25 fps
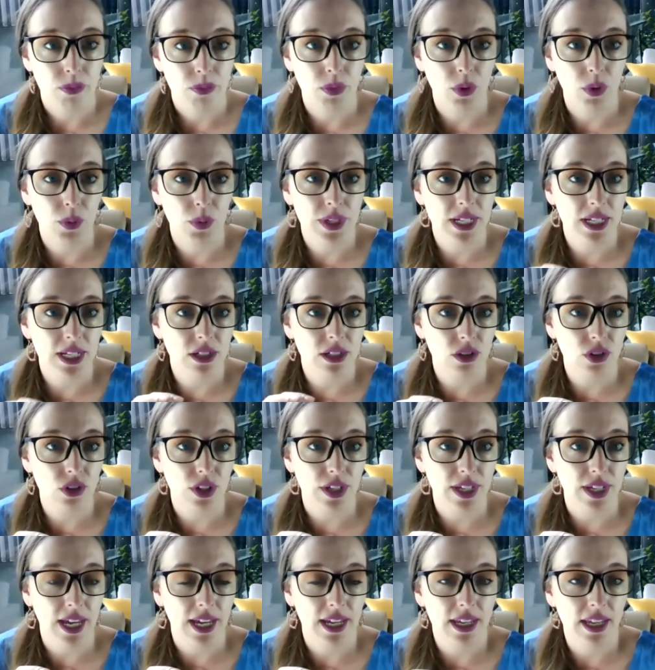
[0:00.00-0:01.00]
But we need to
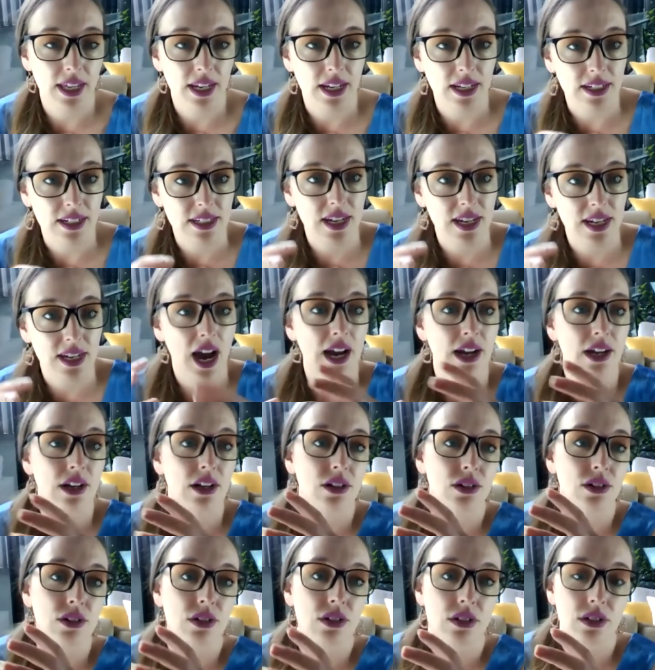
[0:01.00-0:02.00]
look at an
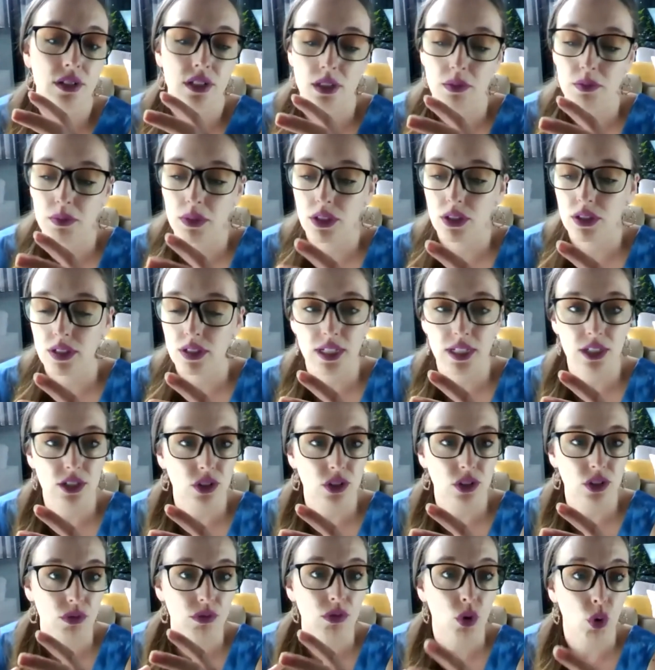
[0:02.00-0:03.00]
entire community.
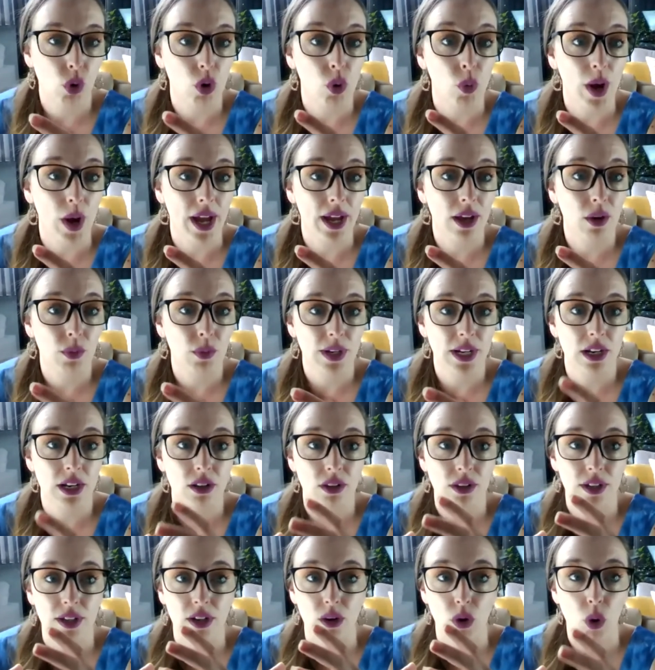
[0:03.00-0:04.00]
So Norway, we need
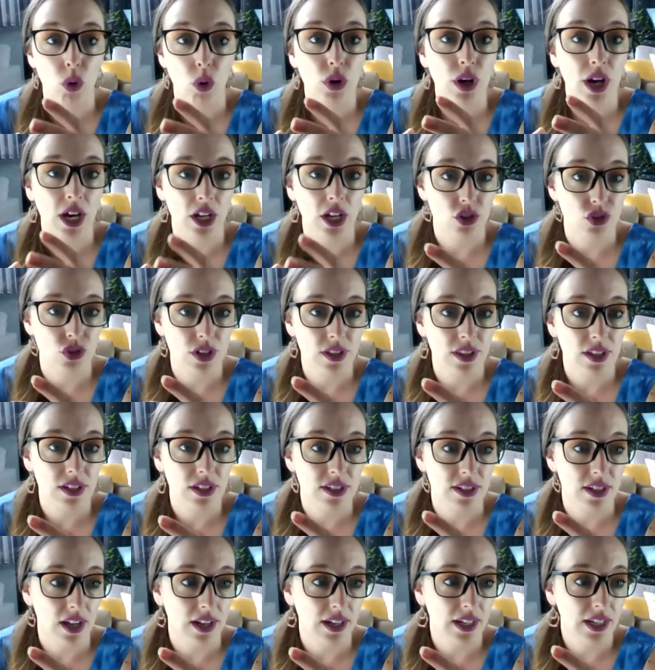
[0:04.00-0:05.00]
to look at a whole country
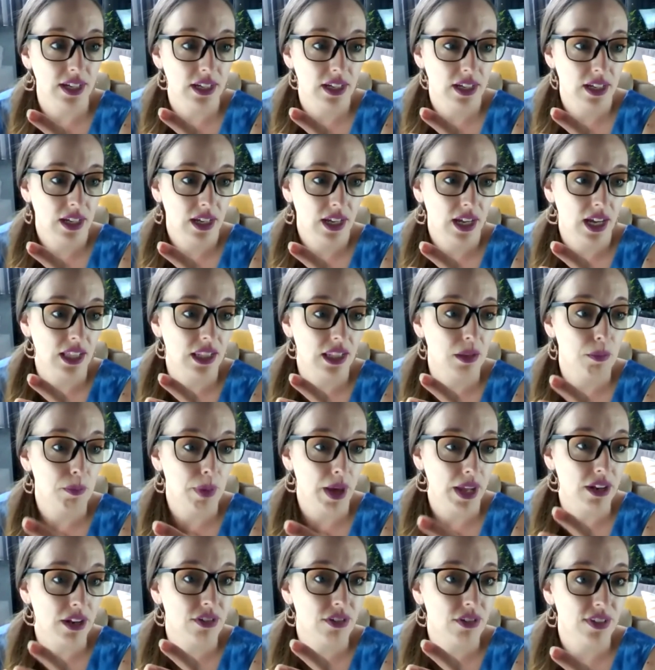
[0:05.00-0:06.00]
that's done it and the
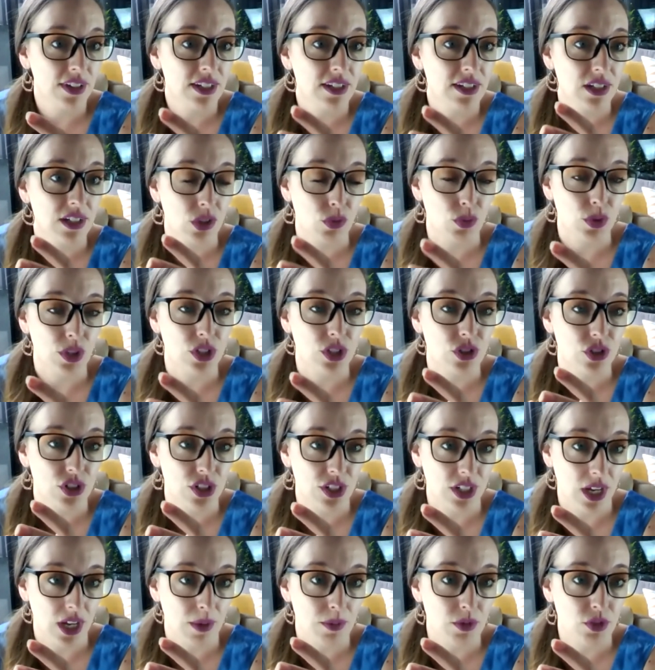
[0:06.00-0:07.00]
benefits and the
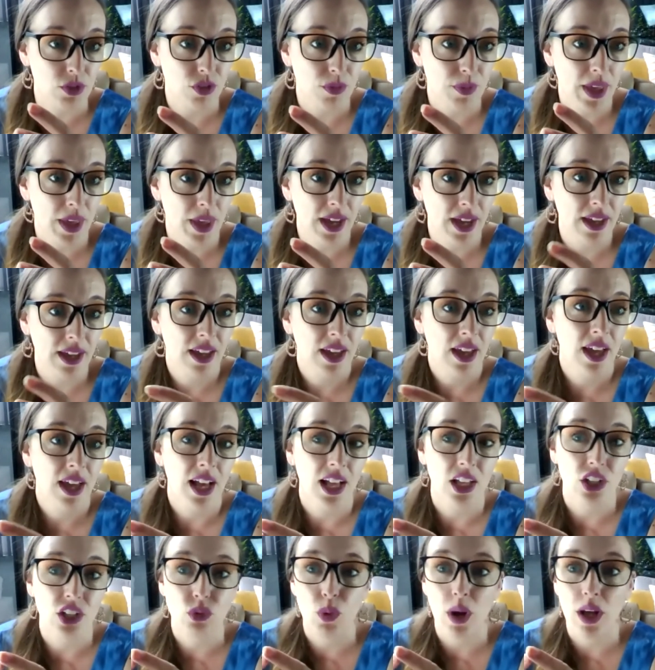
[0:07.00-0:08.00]
research that comes from that,
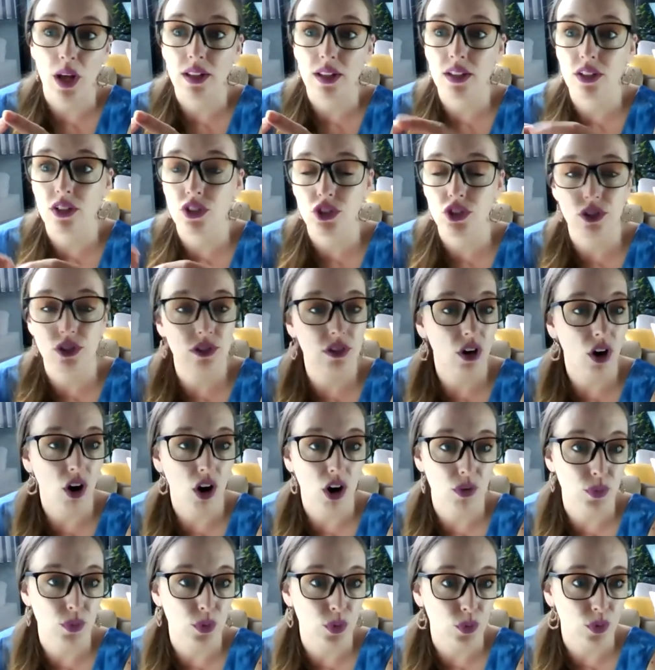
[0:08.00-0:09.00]
as well as the
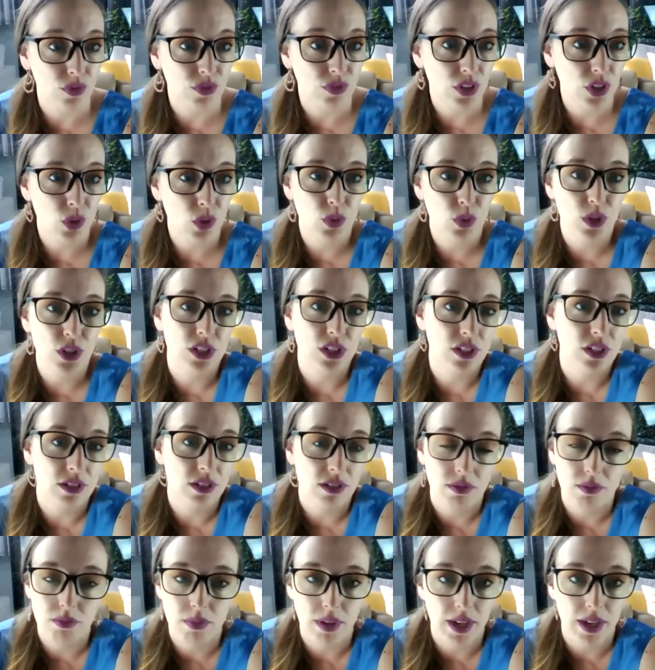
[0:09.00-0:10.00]
Harvard Review, which is
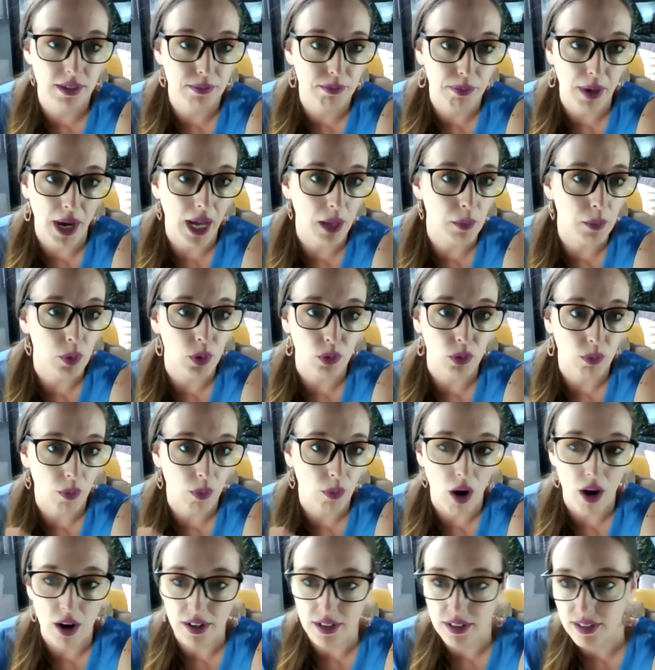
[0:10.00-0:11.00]
my
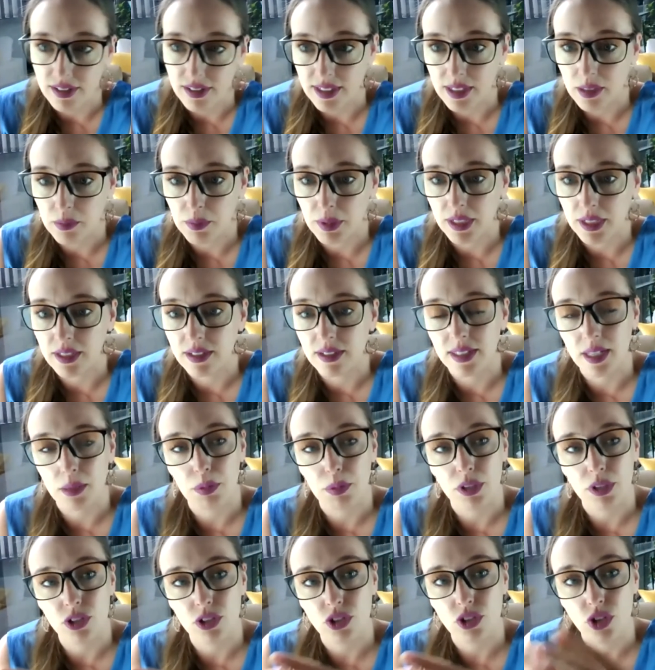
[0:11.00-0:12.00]
Bible, honestly, because they
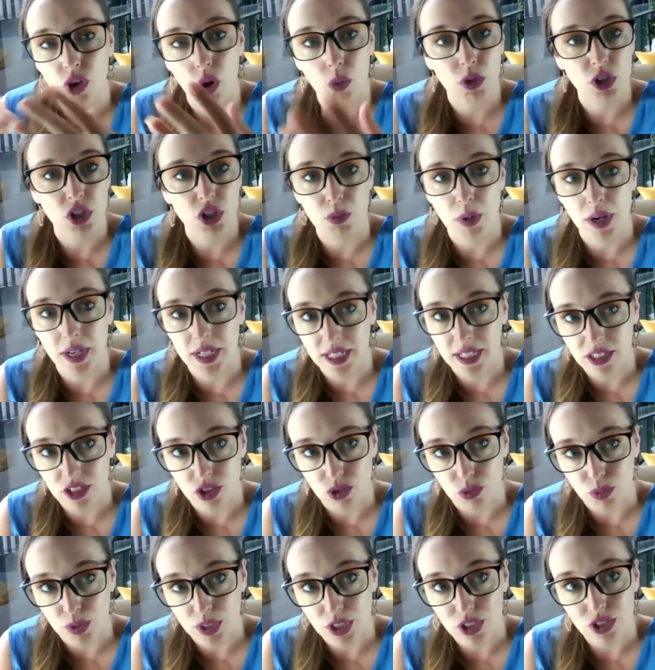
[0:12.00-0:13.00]
put so much money
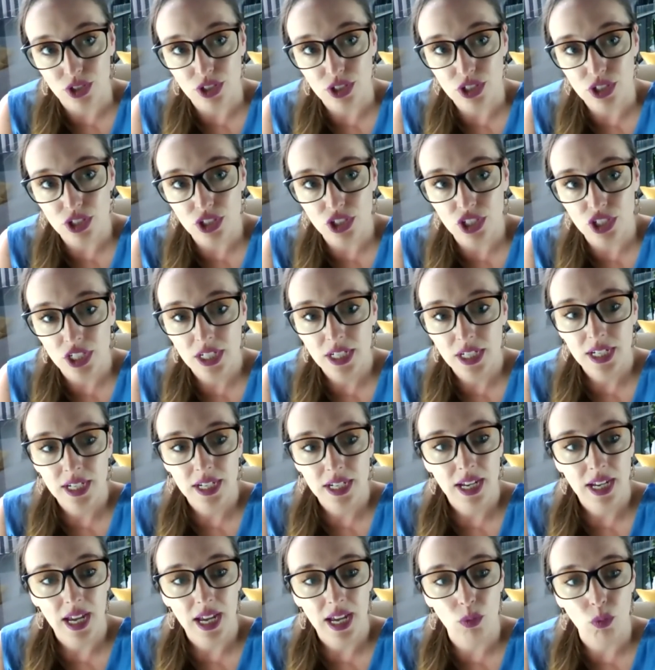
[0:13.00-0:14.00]
into research
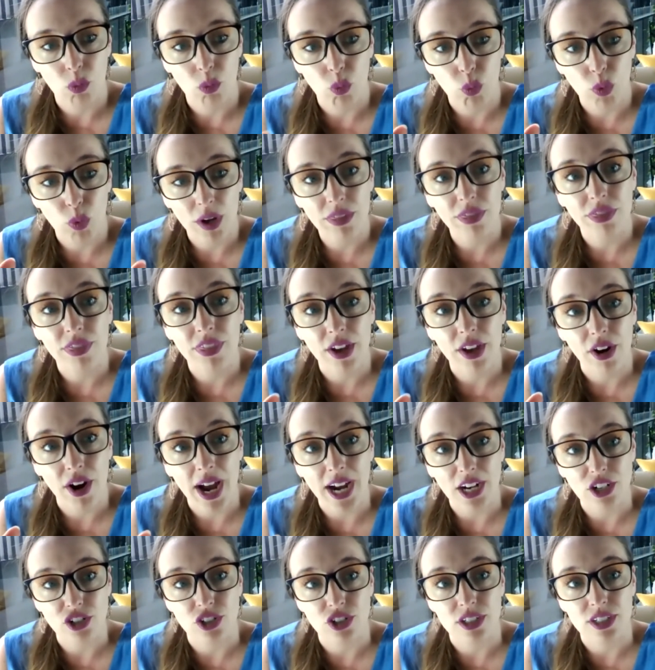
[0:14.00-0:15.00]
and what they're
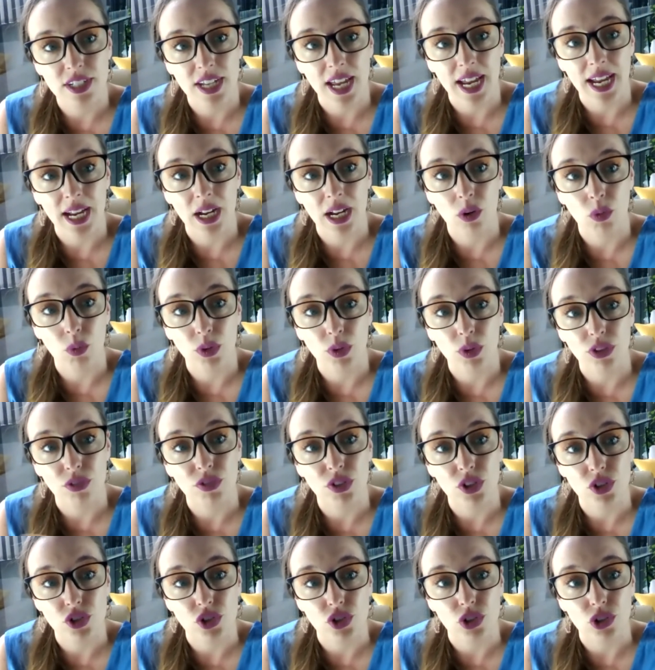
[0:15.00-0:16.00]
actually saying what the
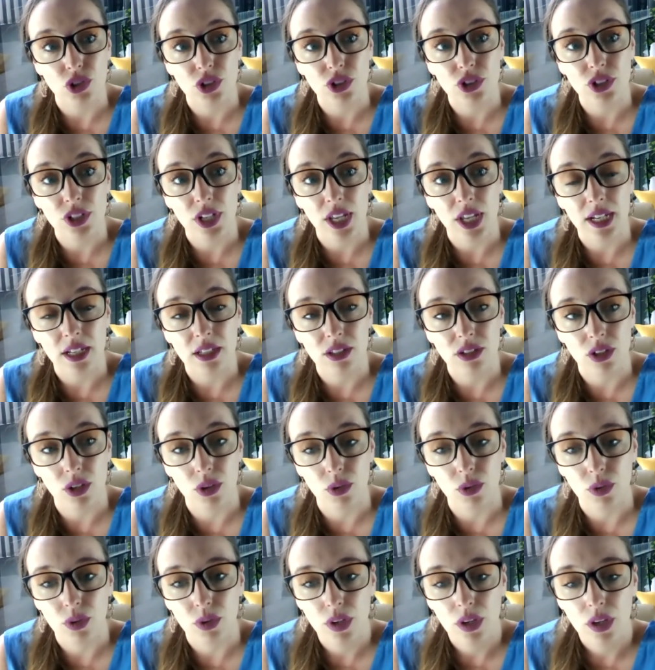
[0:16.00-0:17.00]
future looks like.
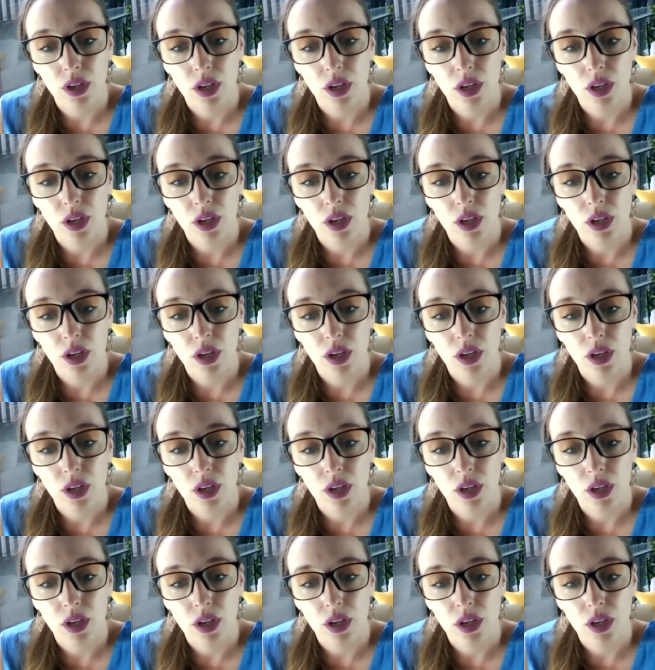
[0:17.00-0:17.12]
So